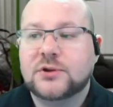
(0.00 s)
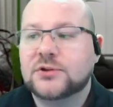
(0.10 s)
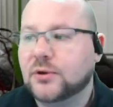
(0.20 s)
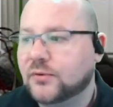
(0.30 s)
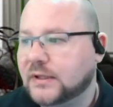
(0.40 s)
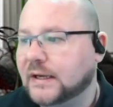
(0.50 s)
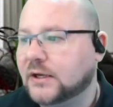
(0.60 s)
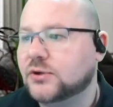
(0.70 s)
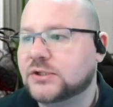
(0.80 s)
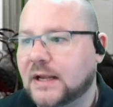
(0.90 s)
So thank
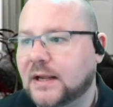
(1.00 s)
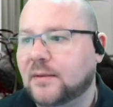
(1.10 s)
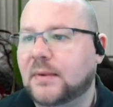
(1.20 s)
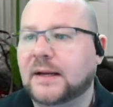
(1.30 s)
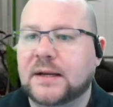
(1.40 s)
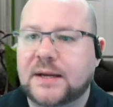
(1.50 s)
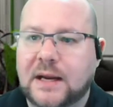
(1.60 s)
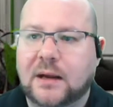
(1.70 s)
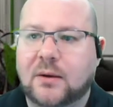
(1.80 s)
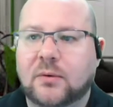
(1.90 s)
you, Sam. I can
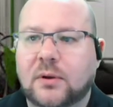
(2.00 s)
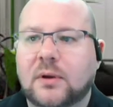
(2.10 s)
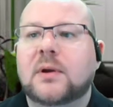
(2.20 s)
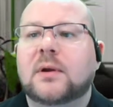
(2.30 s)
now actually he